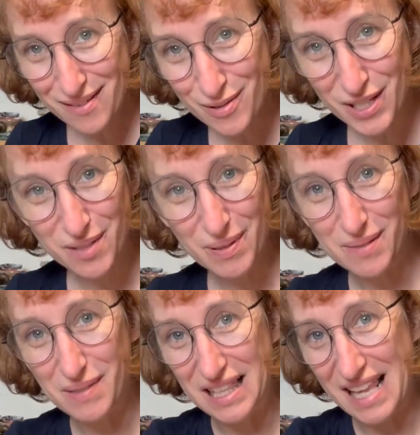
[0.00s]
am going to put
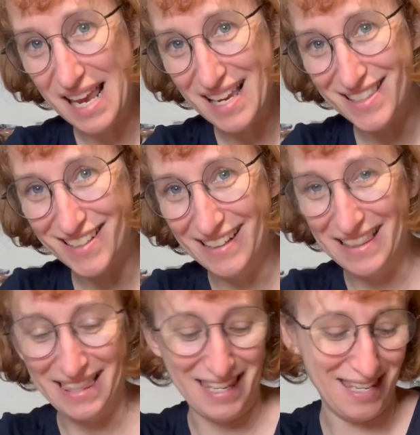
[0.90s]
some glaze
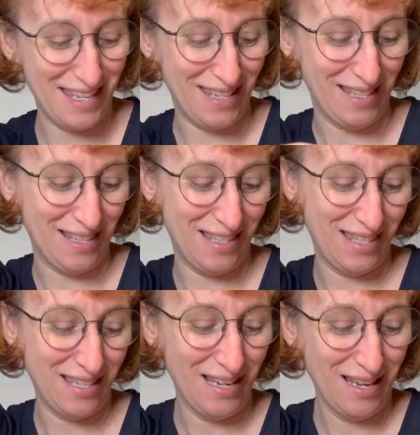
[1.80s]
on
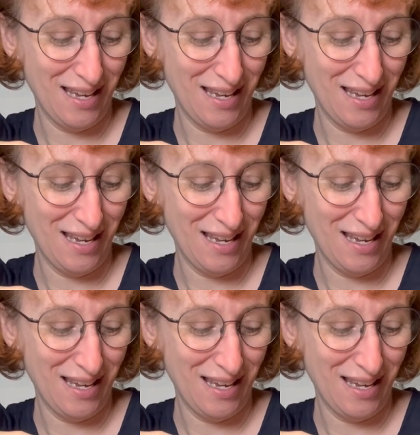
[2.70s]
these.